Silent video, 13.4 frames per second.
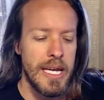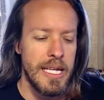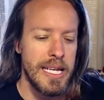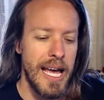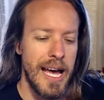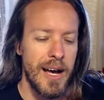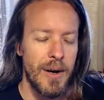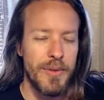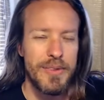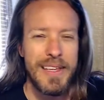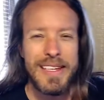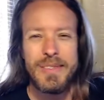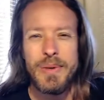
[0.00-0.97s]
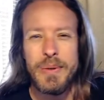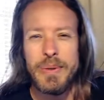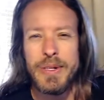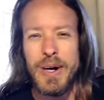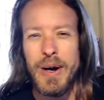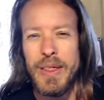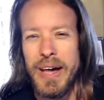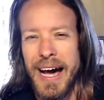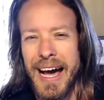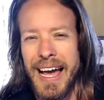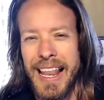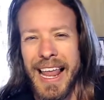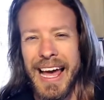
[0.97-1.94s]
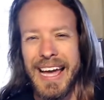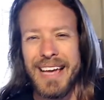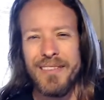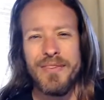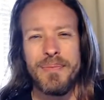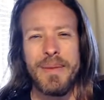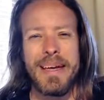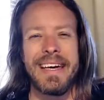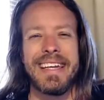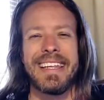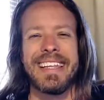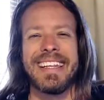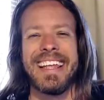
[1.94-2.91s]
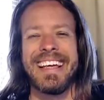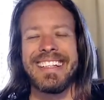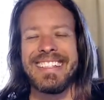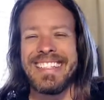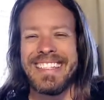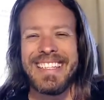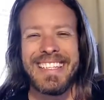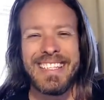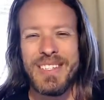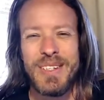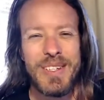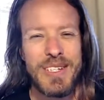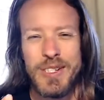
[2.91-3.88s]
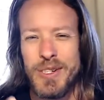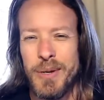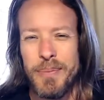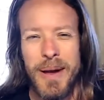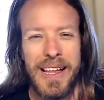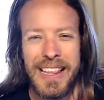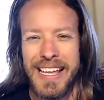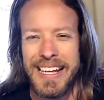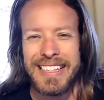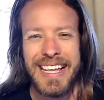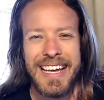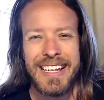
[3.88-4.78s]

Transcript: Now, that's what we call the high life, man, and that's you can trip out like that